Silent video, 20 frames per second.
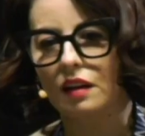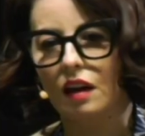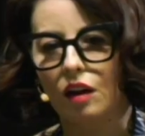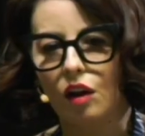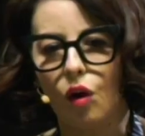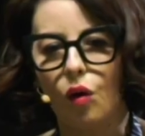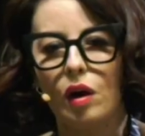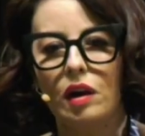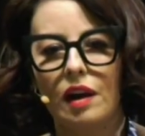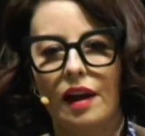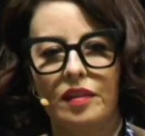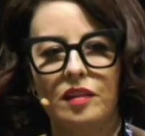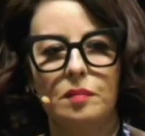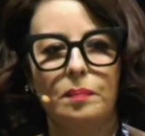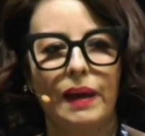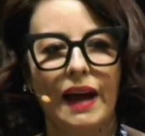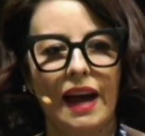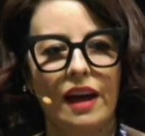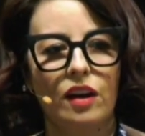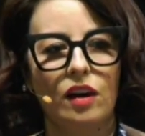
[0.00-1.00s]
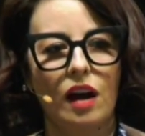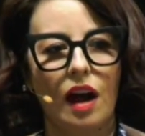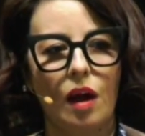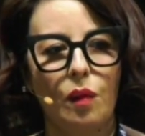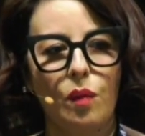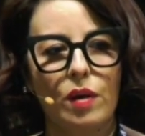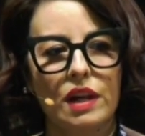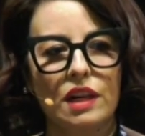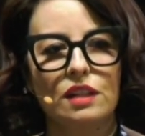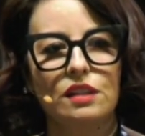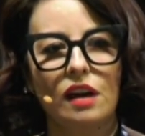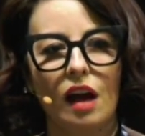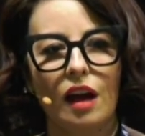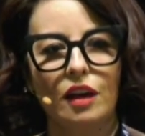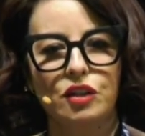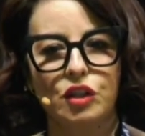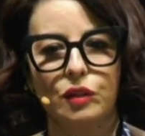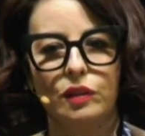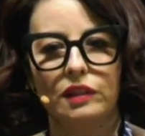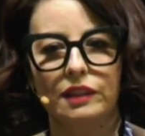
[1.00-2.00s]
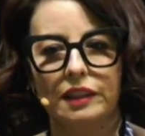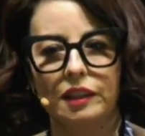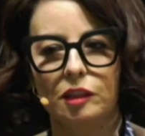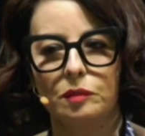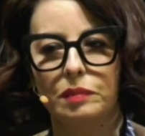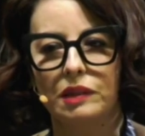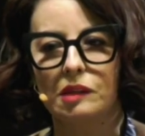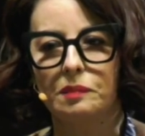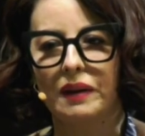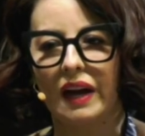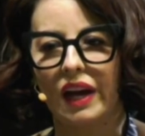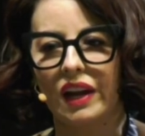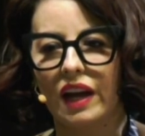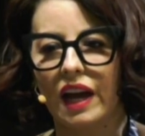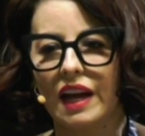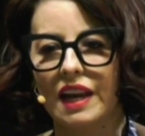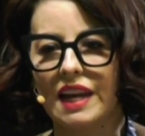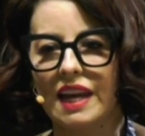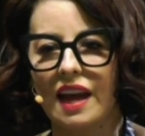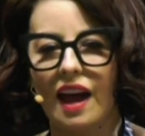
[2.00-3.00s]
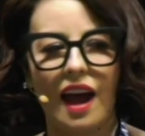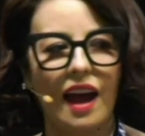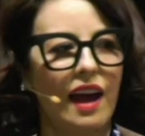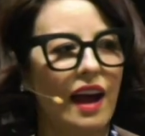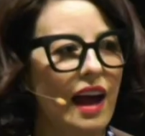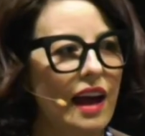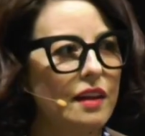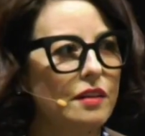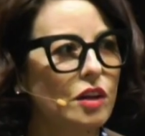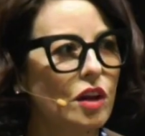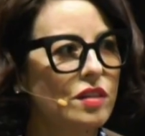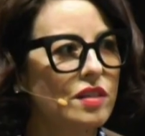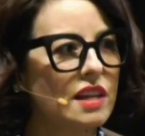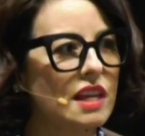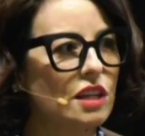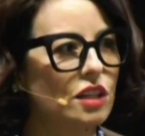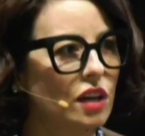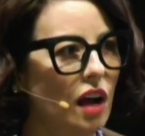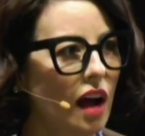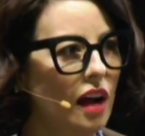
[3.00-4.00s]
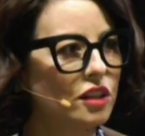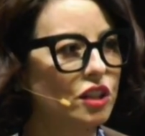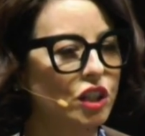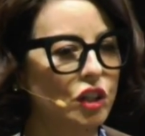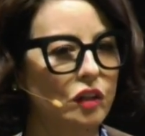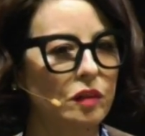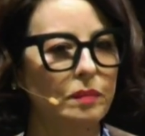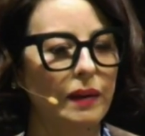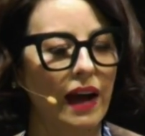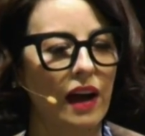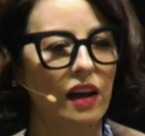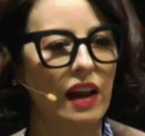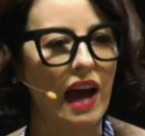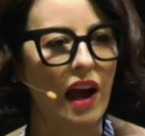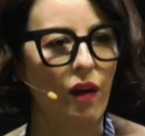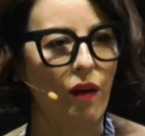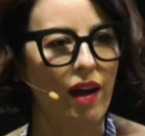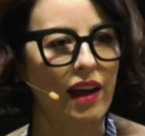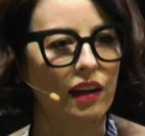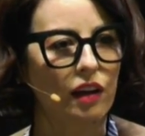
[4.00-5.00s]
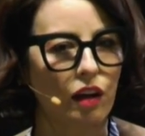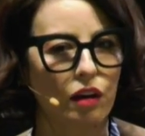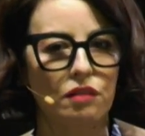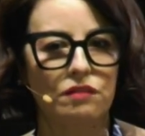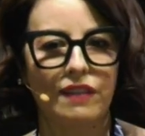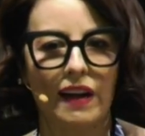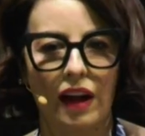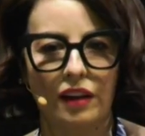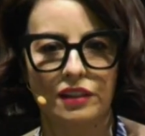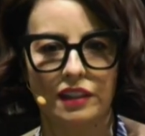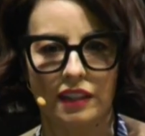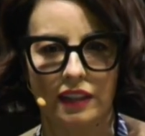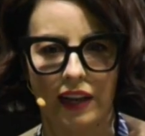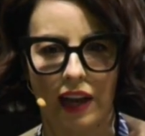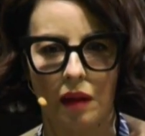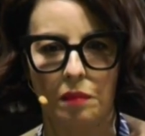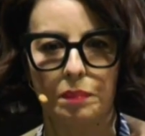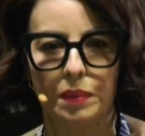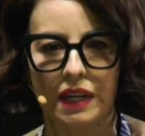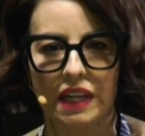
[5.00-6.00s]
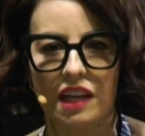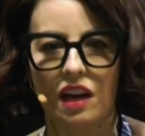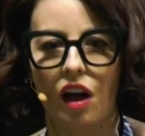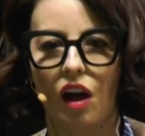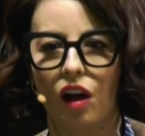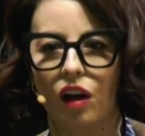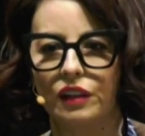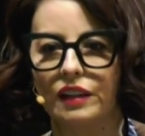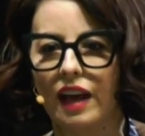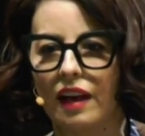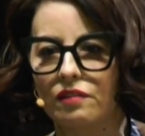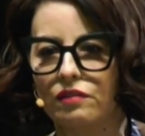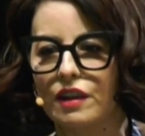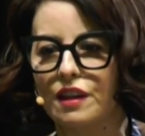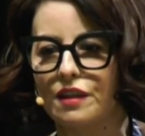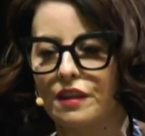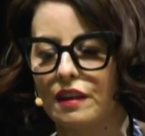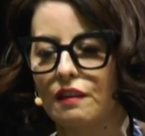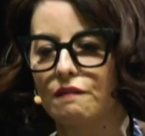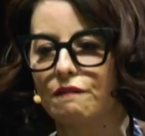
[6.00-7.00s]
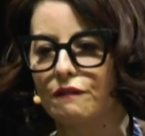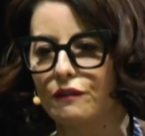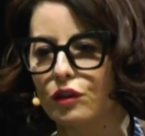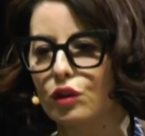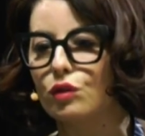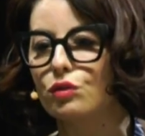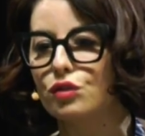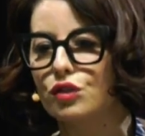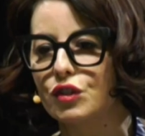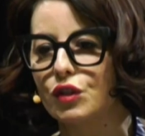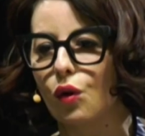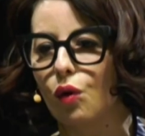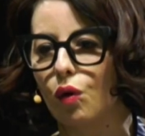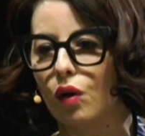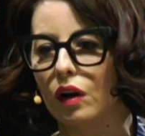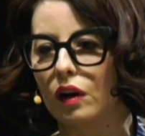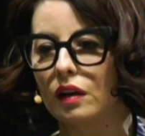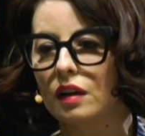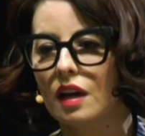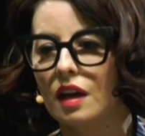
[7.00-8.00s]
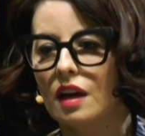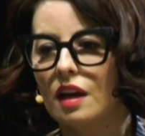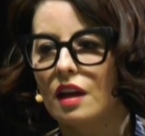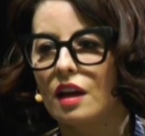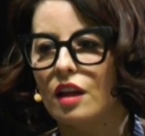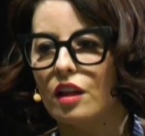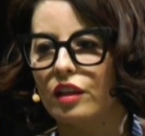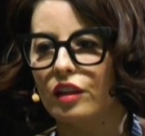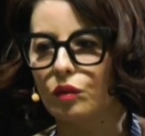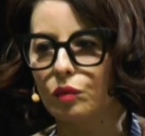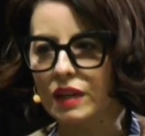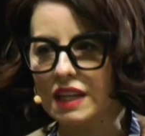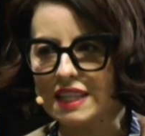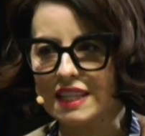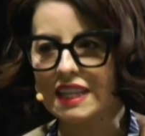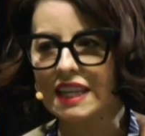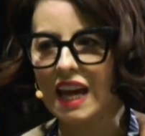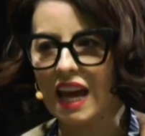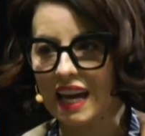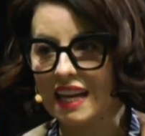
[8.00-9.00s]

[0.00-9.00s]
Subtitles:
going on the batter, I want to talk to you a little bit about honey. I know that he talked to you about how I co-founded a company called Everything Food Score. The reason I